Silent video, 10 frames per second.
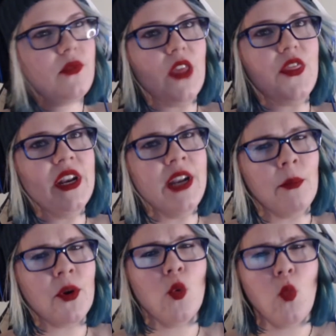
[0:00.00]
the
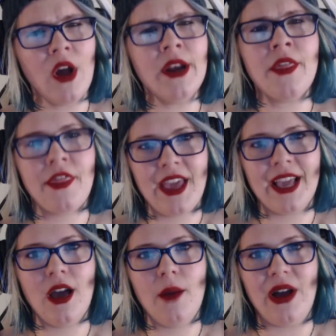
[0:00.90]
number one
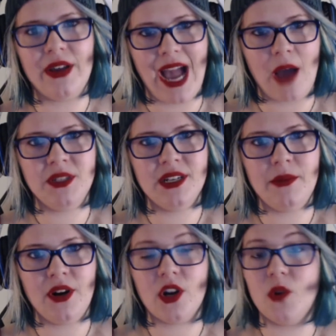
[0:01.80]
thing about Captain
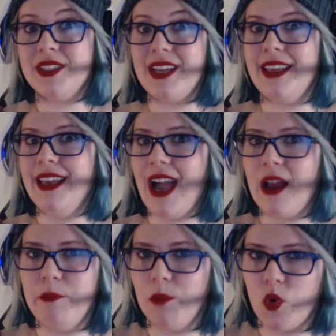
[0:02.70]
America was that he
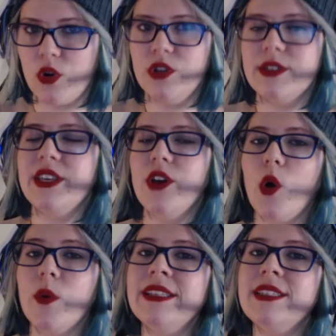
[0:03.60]
had morals. He
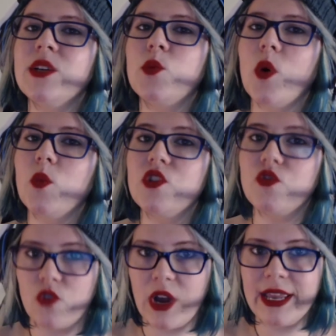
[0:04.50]
always did what
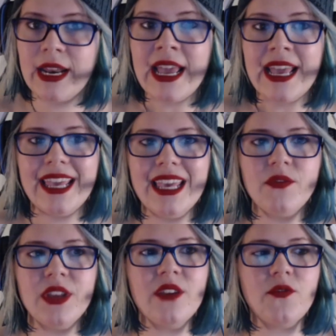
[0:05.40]
was right.
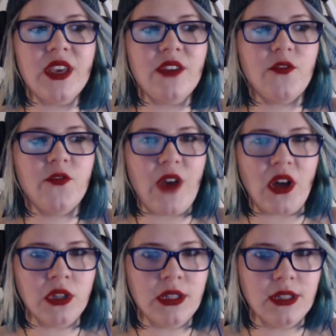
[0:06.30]
Even if it
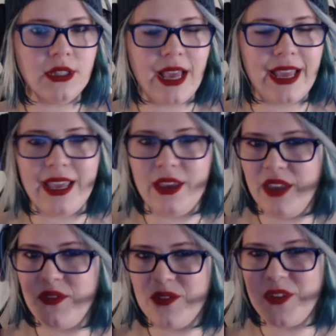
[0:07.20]
felt like,
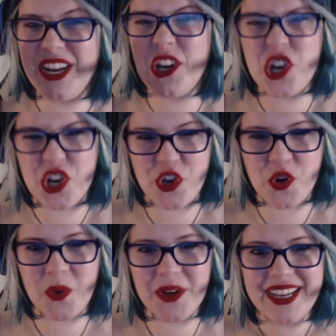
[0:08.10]
even if he
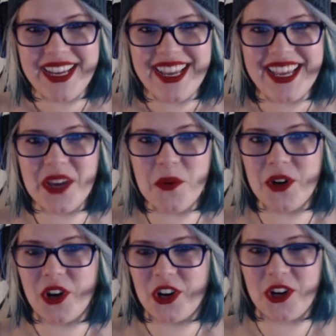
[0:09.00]
knew it would
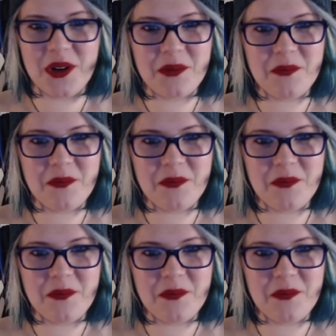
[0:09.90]
hurt